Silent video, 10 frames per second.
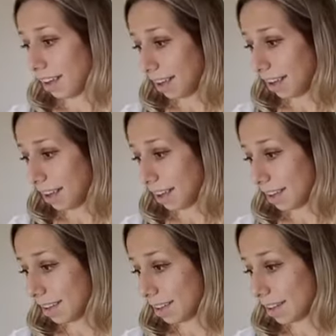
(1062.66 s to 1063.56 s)

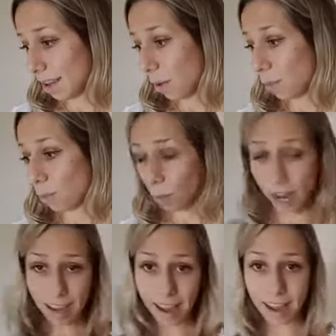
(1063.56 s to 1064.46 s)
is
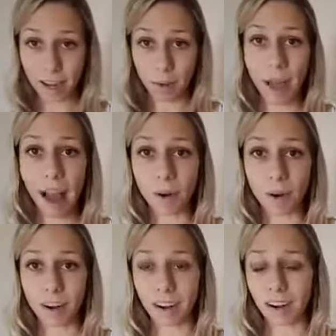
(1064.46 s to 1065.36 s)
radiating your
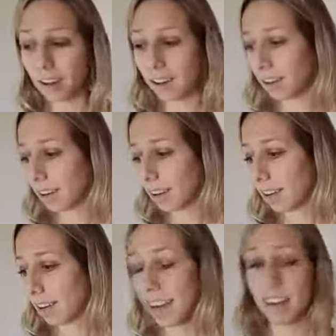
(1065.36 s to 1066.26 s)
power
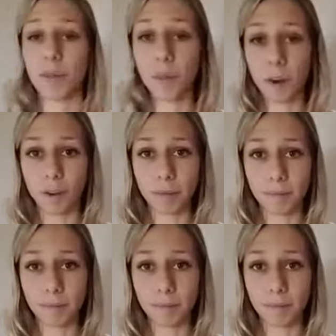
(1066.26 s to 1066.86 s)
into the world.